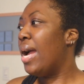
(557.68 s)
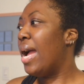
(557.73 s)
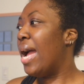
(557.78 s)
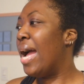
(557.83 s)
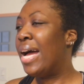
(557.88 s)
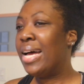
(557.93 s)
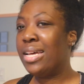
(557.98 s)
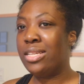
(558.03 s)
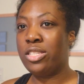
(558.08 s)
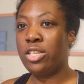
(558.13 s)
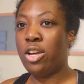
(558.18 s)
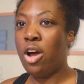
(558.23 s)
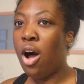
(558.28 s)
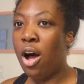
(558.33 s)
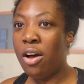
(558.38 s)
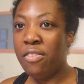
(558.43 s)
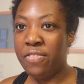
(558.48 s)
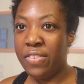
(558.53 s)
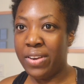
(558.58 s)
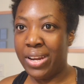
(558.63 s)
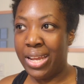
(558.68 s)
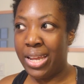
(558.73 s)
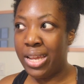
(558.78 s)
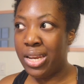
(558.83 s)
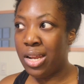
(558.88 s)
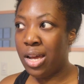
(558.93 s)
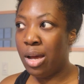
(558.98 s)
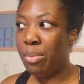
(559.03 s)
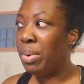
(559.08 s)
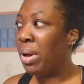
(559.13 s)
as
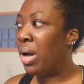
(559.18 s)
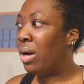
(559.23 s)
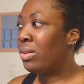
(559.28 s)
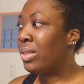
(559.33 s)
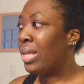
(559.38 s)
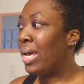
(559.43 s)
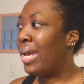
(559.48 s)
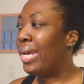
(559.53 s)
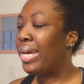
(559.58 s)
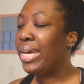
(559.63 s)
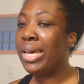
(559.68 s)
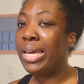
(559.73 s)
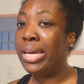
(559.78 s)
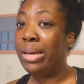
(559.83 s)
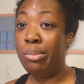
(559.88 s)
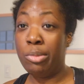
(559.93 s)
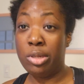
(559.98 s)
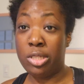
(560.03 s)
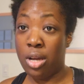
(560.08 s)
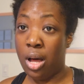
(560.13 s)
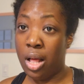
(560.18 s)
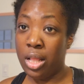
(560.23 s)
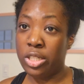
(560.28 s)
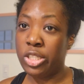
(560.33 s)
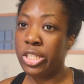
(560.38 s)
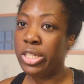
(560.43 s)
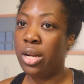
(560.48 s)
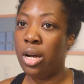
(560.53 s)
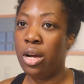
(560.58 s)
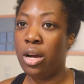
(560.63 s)
confident about like
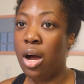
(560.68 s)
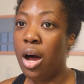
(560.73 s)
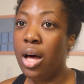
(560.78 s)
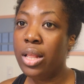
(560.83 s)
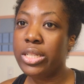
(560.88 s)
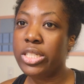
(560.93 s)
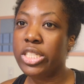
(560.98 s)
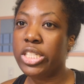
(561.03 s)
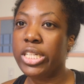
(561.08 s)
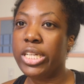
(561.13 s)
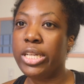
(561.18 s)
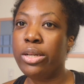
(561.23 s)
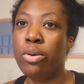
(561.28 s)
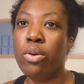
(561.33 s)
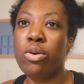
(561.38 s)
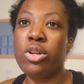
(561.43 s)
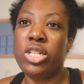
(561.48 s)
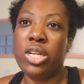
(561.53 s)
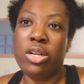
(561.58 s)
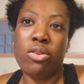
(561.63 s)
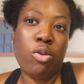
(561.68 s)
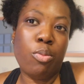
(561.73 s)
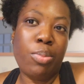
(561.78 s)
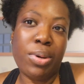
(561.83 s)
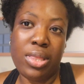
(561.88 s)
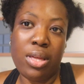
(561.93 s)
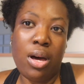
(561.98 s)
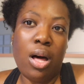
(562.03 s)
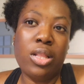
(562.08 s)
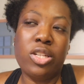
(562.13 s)
hematology and oncology or general
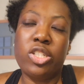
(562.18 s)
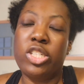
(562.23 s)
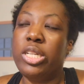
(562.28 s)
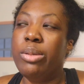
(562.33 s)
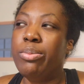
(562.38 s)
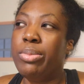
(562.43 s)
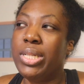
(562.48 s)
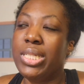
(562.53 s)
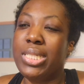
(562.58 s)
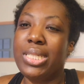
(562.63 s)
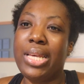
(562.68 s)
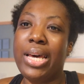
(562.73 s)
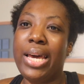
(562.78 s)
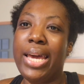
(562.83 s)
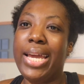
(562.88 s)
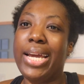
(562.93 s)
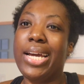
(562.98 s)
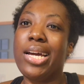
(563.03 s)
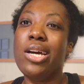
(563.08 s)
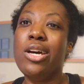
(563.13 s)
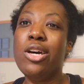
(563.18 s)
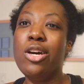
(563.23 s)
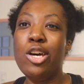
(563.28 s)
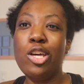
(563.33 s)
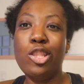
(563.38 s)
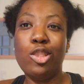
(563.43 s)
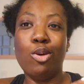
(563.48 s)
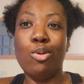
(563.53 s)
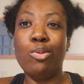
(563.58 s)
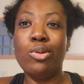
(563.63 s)
pathology, but it's like
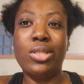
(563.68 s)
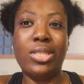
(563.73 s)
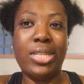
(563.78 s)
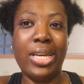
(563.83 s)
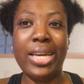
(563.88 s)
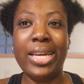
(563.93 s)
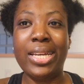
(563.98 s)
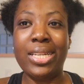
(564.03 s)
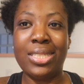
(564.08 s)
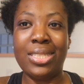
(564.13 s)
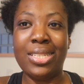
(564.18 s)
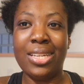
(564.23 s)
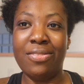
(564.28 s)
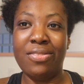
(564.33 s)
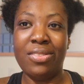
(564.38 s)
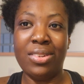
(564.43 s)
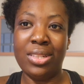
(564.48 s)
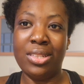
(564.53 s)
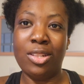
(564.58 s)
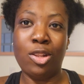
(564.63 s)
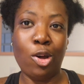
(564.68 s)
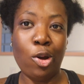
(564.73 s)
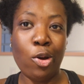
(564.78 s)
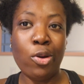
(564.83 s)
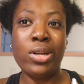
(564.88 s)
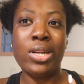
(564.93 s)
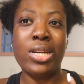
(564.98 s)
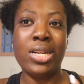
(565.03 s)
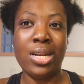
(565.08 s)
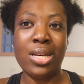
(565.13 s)
those days to
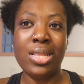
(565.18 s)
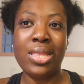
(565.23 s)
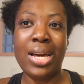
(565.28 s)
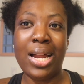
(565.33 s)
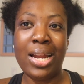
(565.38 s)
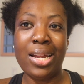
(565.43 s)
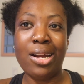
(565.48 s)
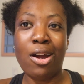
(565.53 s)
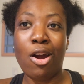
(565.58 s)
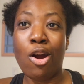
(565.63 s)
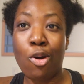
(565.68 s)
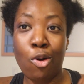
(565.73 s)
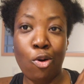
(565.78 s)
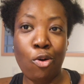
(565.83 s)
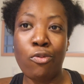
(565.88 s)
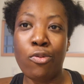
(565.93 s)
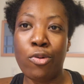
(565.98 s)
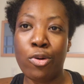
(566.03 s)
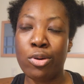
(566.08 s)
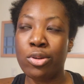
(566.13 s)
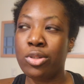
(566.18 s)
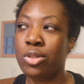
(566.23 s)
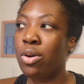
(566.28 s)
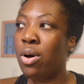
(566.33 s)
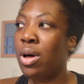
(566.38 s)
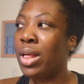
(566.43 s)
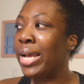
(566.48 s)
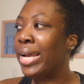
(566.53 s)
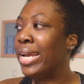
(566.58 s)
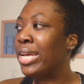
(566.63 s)
learn and done that are over. So
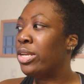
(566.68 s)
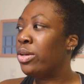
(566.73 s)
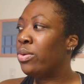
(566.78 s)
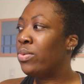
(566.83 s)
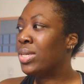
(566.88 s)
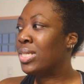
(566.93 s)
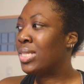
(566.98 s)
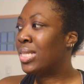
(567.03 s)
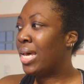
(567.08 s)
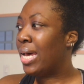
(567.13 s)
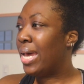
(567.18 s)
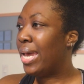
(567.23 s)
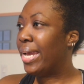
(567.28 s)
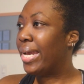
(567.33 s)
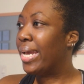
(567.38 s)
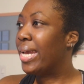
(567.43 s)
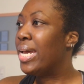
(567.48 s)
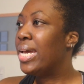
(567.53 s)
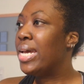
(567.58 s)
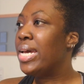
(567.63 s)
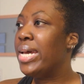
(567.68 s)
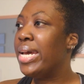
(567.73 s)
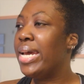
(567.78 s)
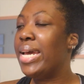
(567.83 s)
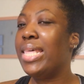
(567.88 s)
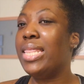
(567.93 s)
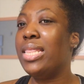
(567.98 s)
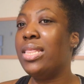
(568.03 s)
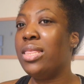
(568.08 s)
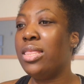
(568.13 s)
all I can do is like
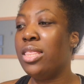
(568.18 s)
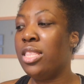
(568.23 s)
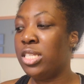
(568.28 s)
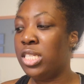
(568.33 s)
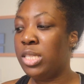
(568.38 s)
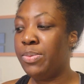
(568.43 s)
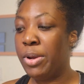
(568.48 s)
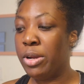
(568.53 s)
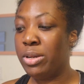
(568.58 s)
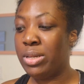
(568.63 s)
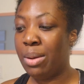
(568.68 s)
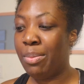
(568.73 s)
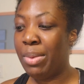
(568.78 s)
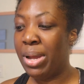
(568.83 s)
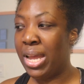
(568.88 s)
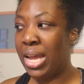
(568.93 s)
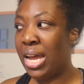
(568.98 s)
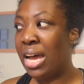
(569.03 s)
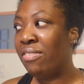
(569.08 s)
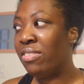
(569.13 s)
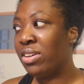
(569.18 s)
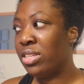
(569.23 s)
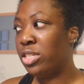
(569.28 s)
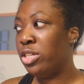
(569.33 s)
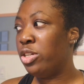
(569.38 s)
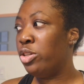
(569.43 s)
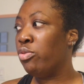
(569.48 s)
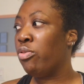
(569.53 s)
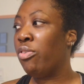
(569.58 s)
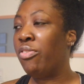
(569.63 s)
in the spare time I have
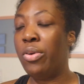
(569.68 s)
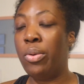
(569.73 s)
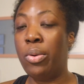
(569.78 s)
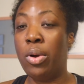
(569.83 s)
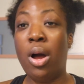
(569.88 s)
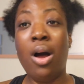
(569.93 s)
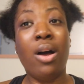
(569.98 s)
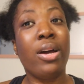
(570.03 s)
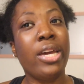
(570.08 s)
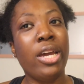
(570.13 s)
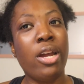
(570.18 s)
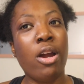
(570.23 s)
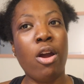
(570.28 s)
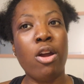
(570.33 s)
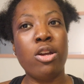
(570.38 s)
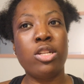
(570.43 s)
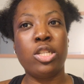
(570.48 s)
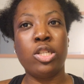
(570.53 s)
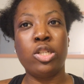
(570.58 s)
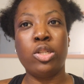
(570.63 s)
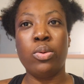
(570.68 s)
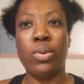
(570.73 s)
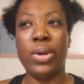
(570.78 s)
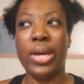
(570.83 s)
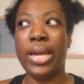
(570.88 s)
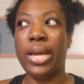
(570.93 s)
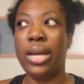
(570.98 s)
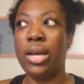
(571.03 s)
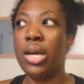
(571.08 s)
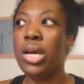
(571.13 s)
continue reviewing Anki cards and
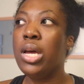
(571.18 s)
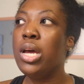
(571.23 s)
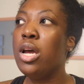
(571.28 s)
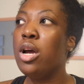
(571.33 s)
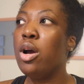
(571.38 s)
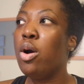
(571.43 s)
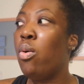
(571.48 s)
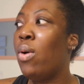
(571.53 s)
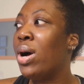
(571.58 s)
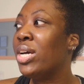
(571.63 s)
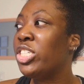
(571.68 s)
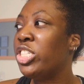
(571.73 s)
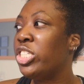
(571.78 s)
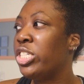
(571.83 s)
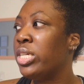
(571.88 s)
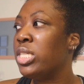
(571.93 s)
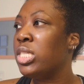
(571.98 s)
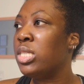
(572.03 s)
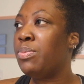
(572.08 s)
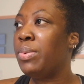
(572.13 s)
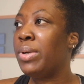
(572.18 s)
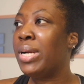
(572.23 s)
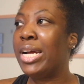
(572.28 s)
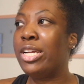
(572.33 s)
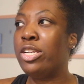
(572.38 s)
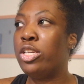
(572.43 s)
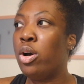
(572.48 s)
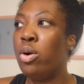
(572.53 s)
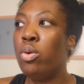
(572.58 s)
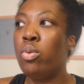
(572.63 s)
doing questions, but
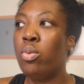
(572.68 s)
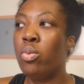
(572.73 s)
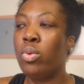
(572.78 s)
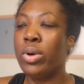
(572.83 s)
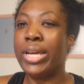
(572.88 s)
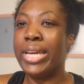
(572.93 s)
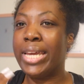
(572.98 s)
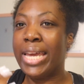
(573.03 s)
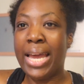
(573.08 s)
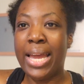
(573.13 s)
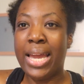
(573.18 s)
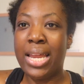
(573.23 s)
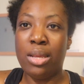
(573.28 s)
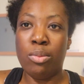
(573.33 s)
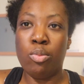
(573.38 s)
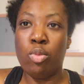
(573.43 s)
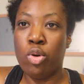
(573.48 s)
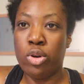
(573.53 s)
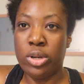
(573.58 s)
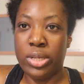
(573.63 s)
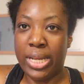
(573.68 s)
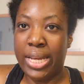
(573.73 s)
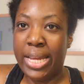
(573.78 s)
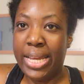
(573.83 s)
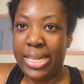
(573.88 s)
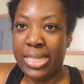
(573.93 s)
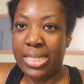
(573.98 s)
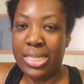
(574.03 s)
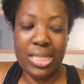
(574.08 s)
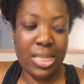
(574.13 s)
I don't get any more
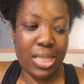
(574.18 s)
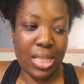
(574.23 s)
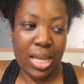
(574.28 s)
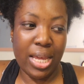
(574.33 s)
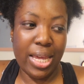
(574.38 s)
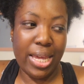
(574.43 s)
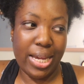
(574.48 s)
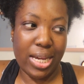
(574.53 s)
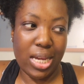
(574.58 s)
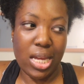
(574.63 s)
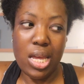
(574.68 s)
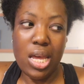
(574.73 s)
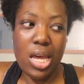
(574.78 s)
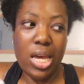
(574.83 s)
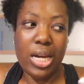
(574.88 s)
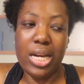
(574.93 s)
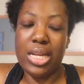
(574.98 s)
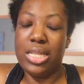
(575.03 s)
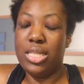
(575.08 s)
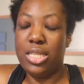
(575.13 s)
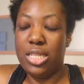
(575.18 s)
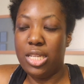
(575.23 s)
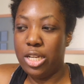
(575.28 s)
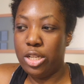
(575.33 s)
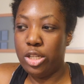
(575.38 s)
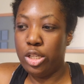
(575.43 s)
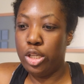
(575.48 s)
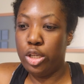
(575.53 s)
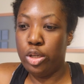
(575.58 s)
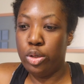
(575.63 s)
days to like
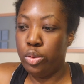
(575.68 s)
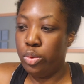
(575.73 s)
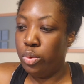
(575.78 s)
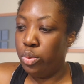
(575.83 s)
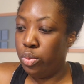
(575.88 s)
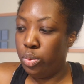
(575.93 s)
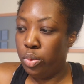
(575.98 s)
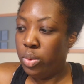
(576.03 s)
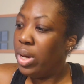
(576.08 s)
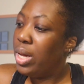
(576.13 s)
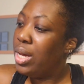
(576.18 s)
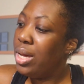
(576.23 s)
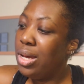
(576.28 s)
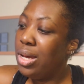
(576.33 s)
continue